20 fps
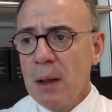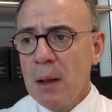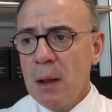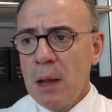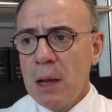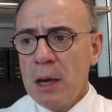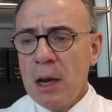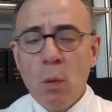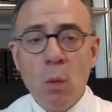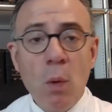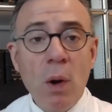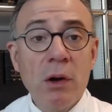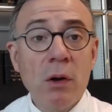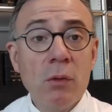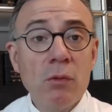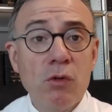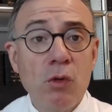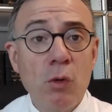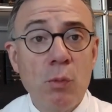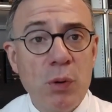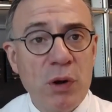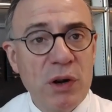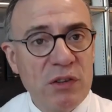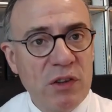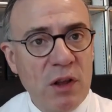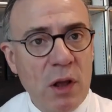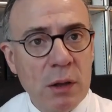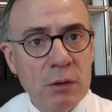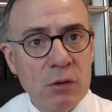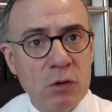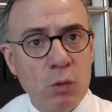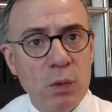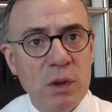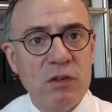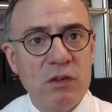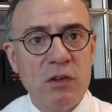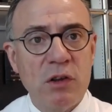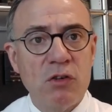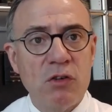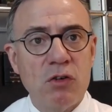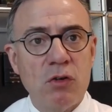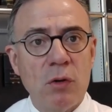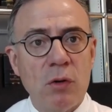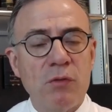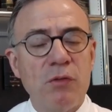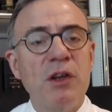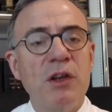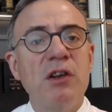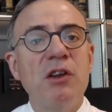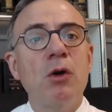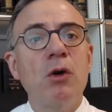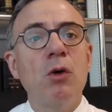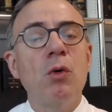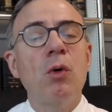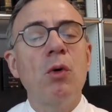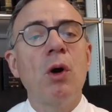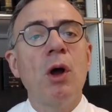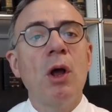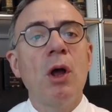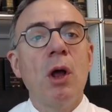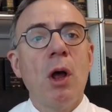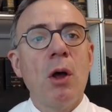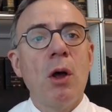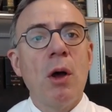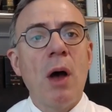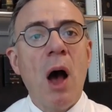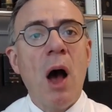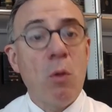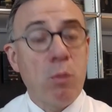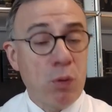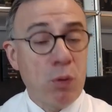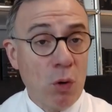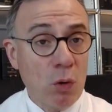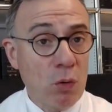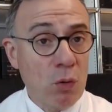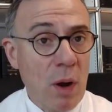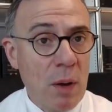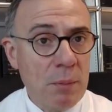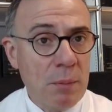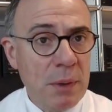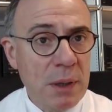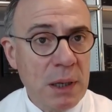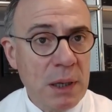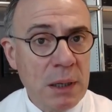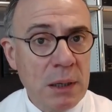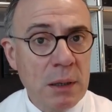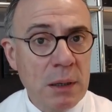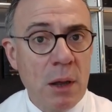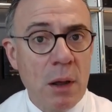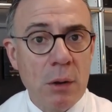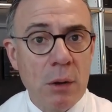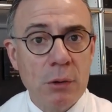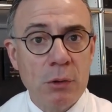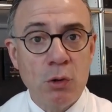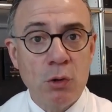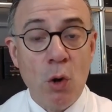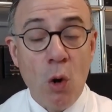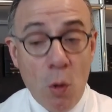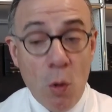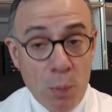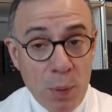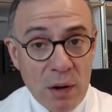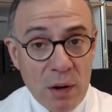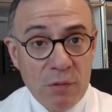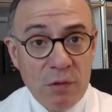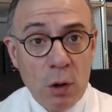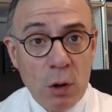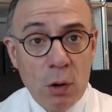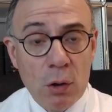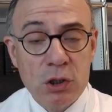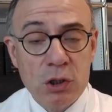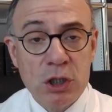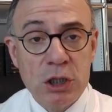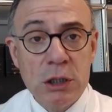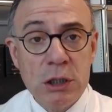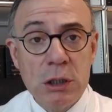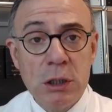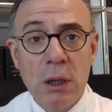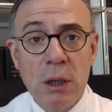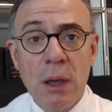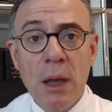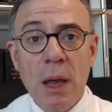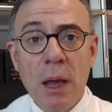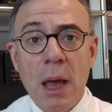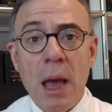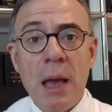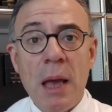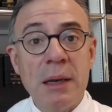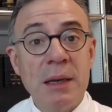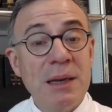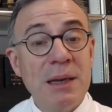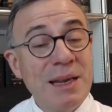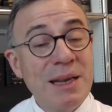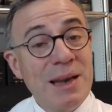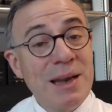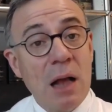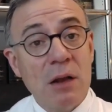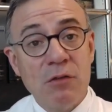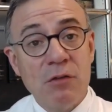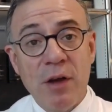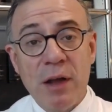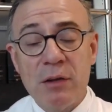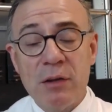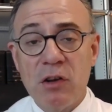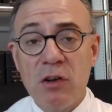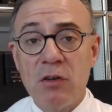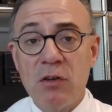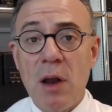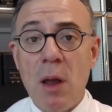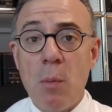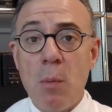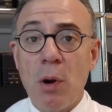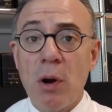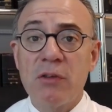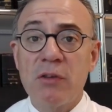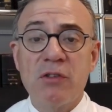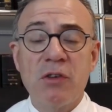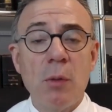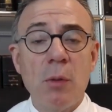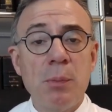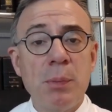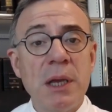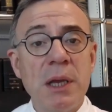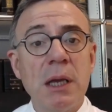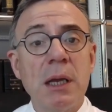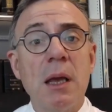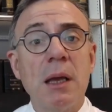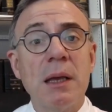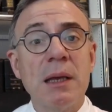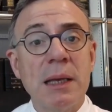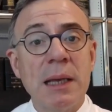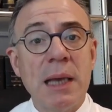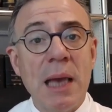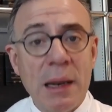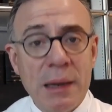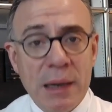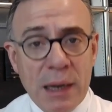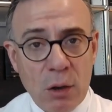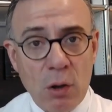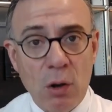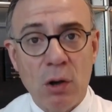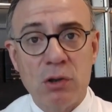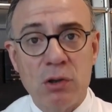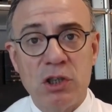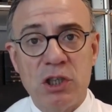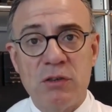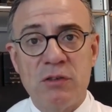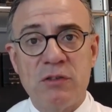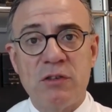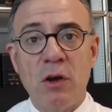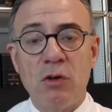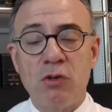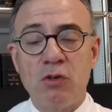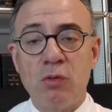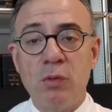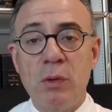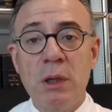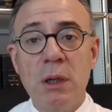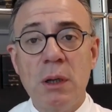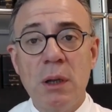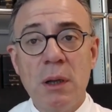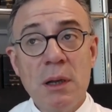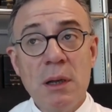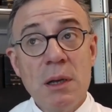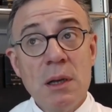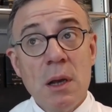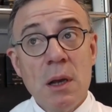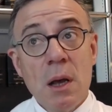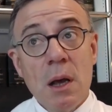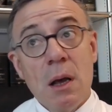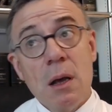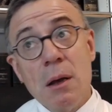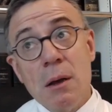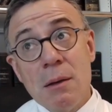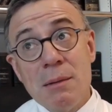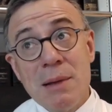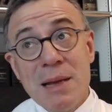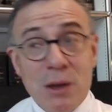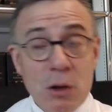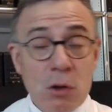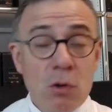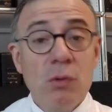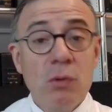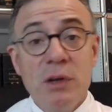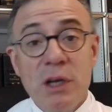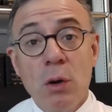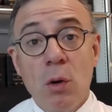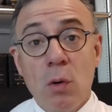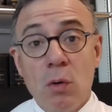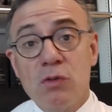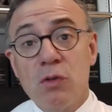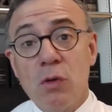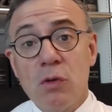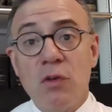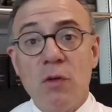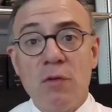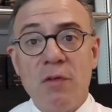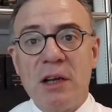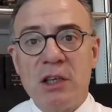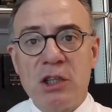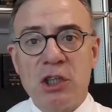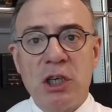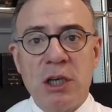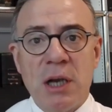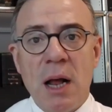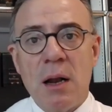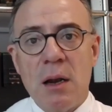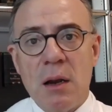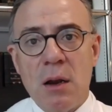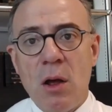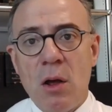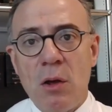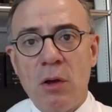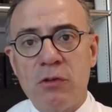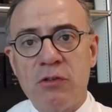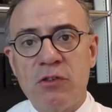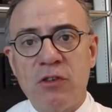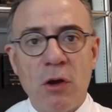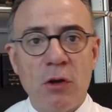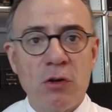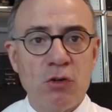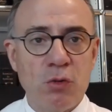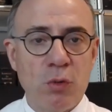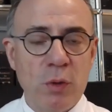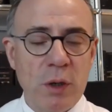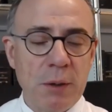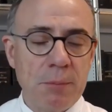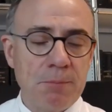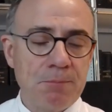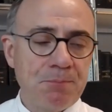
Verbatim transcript: And I wanted to present with this short video uh, our program in uh, neuropelveology and in advanced laparoscopic gynecology surgery, uh, including also the vaginal uh, surgery